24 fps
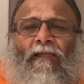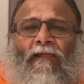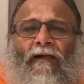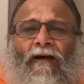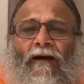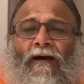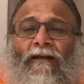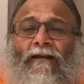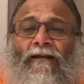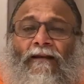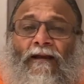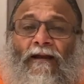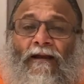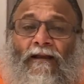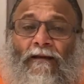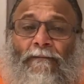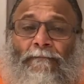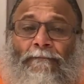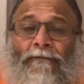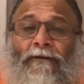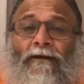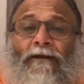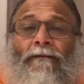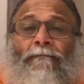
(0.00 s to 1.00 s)

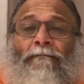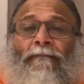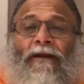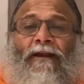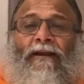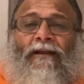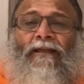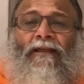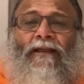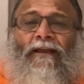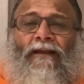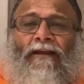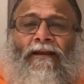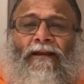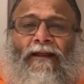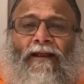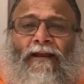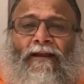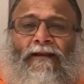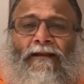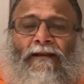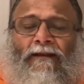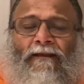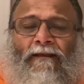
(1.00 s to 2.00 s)
uncorrupted by day and
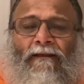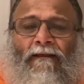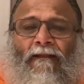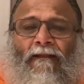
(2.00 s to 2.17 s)
night.